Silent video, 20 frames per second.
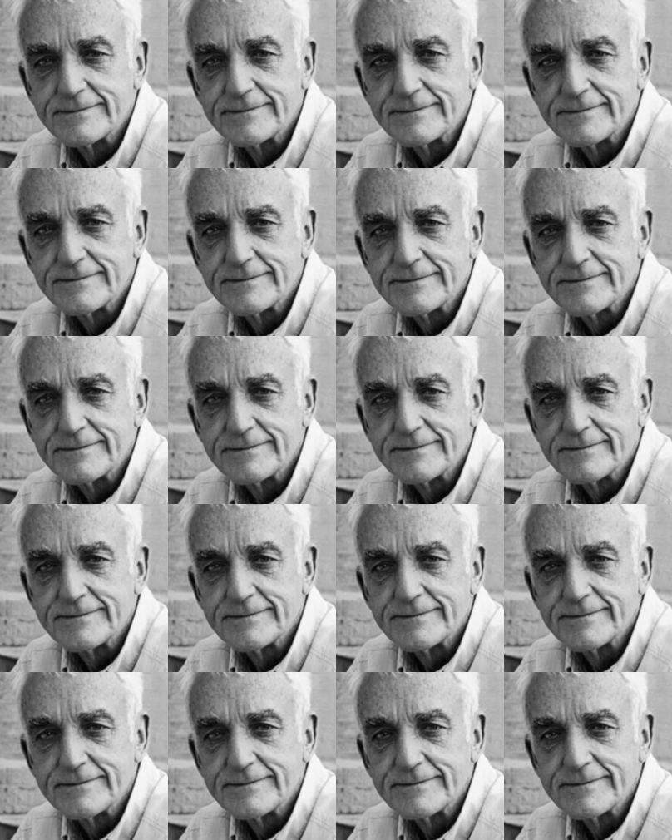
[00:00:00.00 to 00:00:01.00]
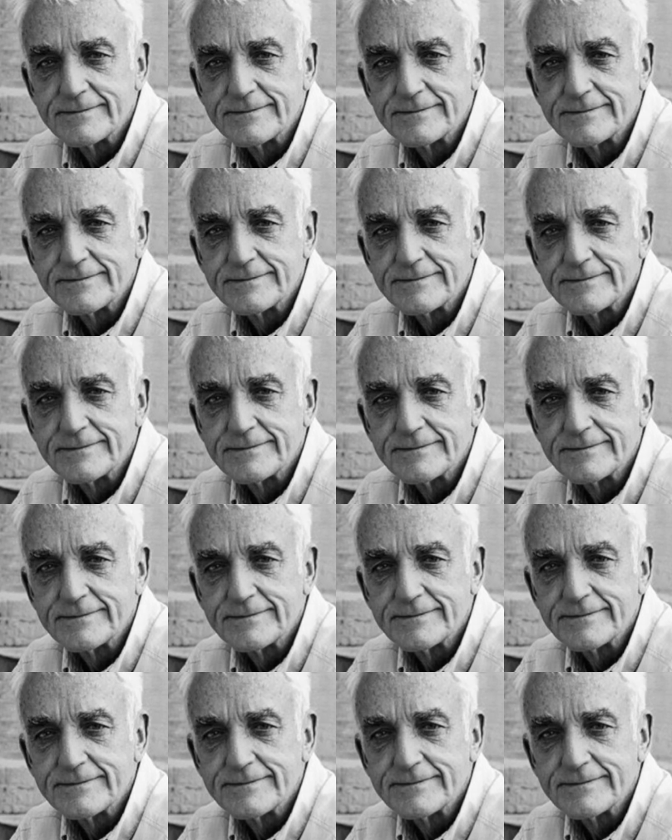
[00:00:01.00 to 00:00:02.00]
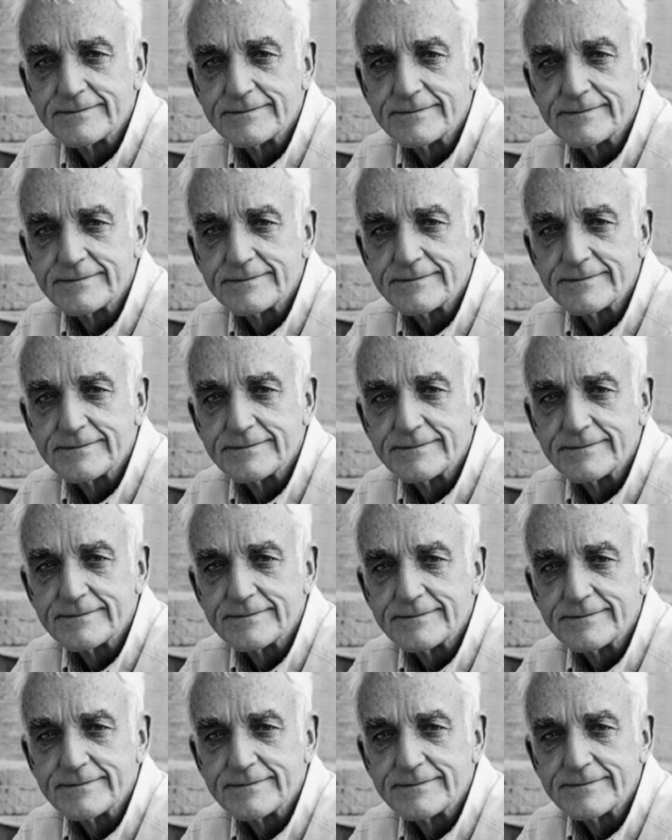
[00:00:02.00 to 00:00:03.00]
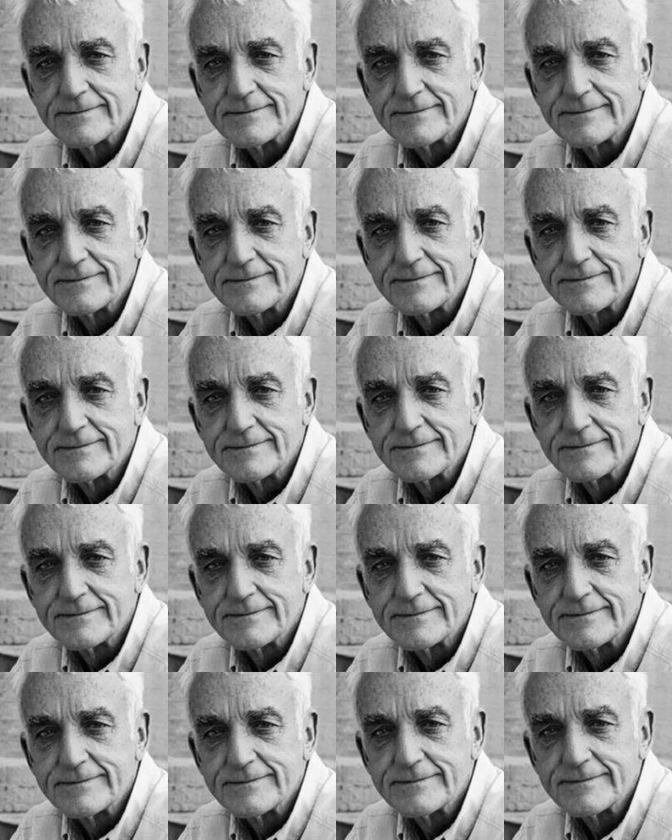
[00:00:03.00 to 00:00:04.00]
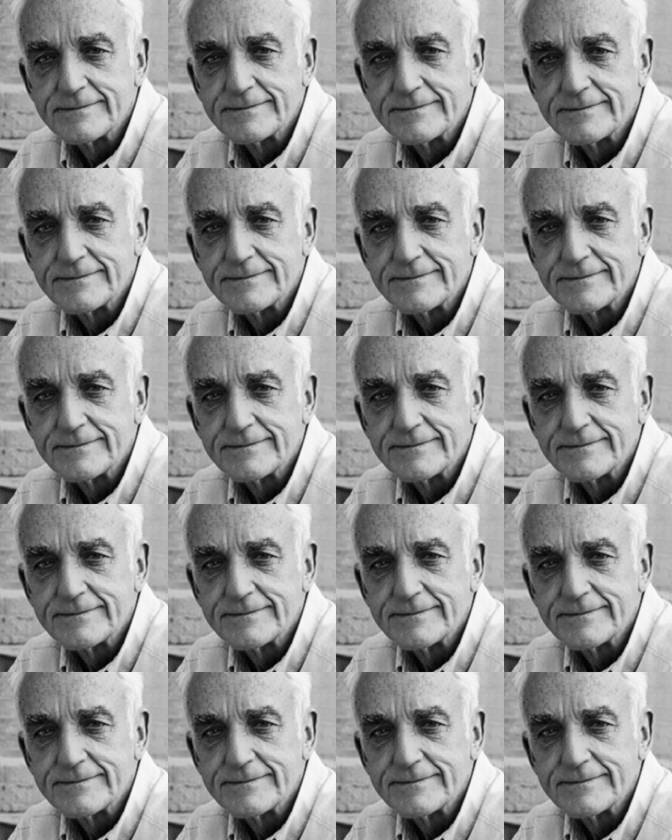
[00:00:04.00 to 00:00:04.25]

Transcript: No one is speaking in this clip.